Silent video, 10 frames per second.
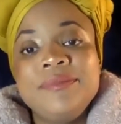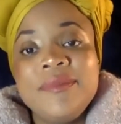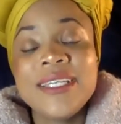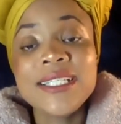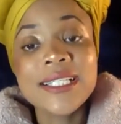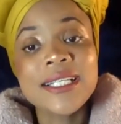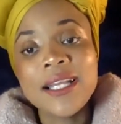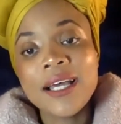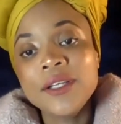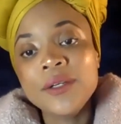This is
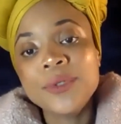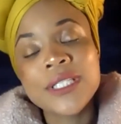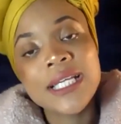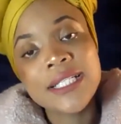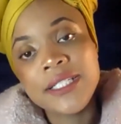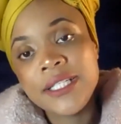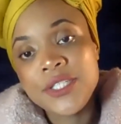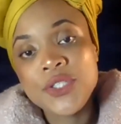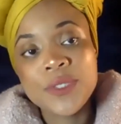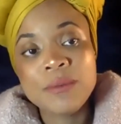another real touchy
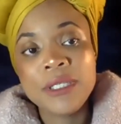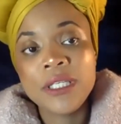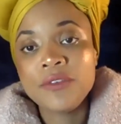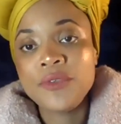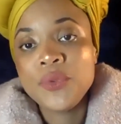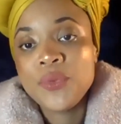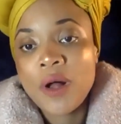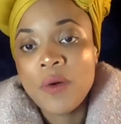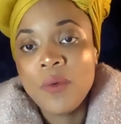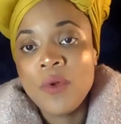issue, as many of you
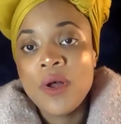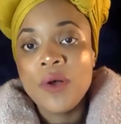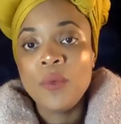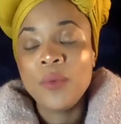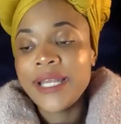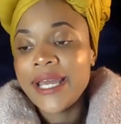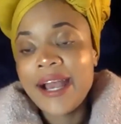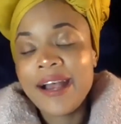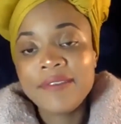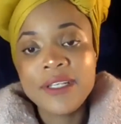know. When they
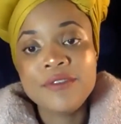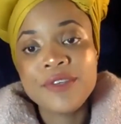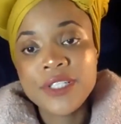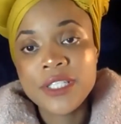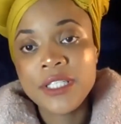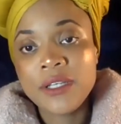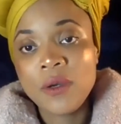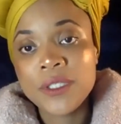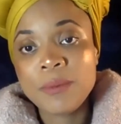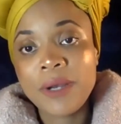have the deficiency
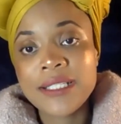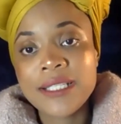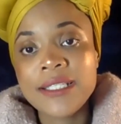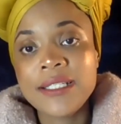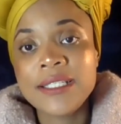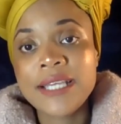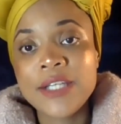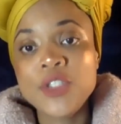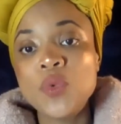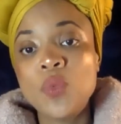notice process in the
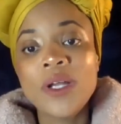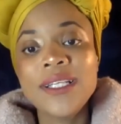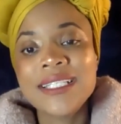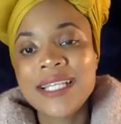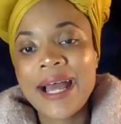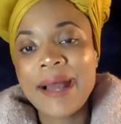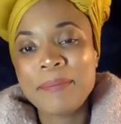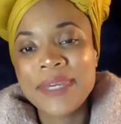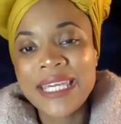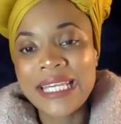statute, what does that
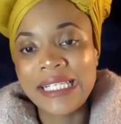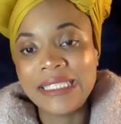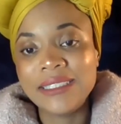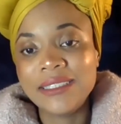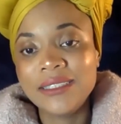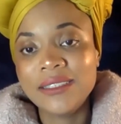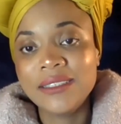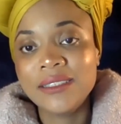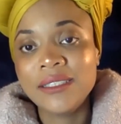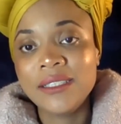mean?
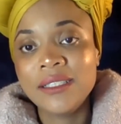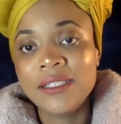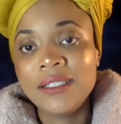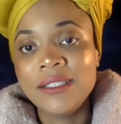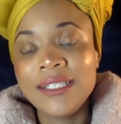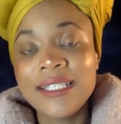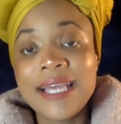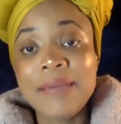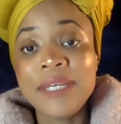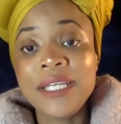Does
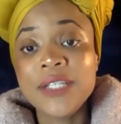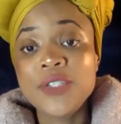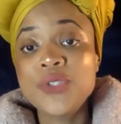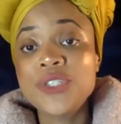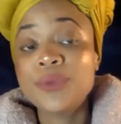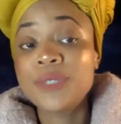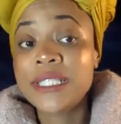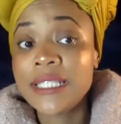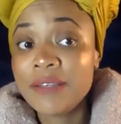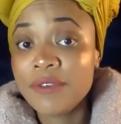that mean that you should
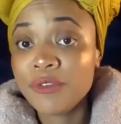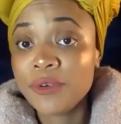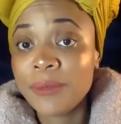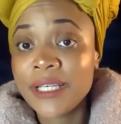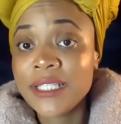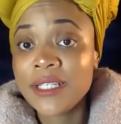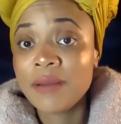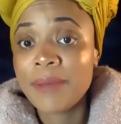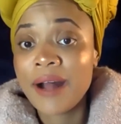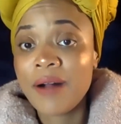receive information
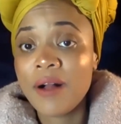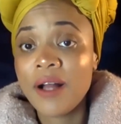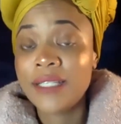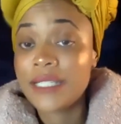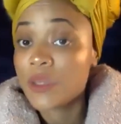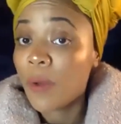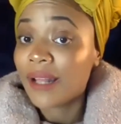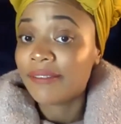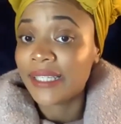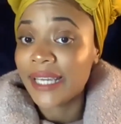about a
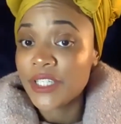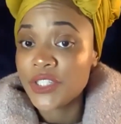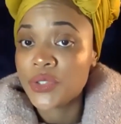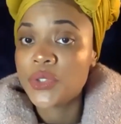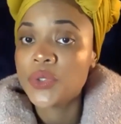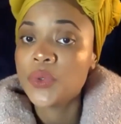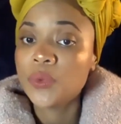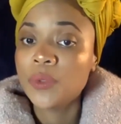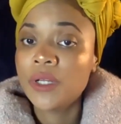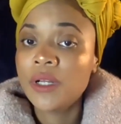disqualification too?
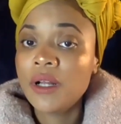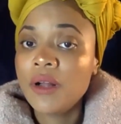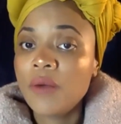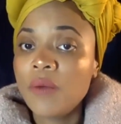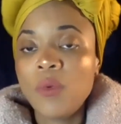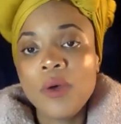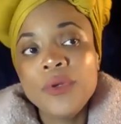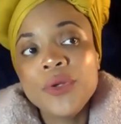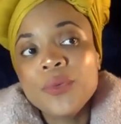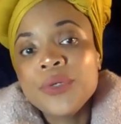What
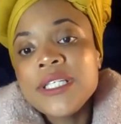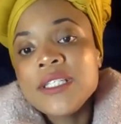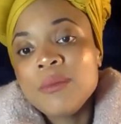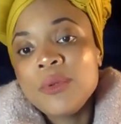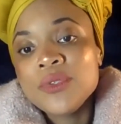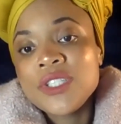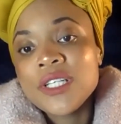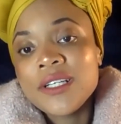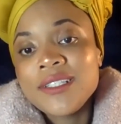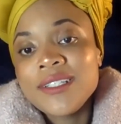would a reasonable
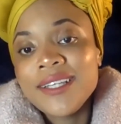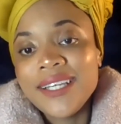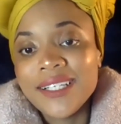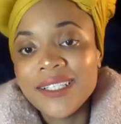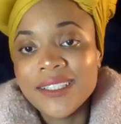judge think?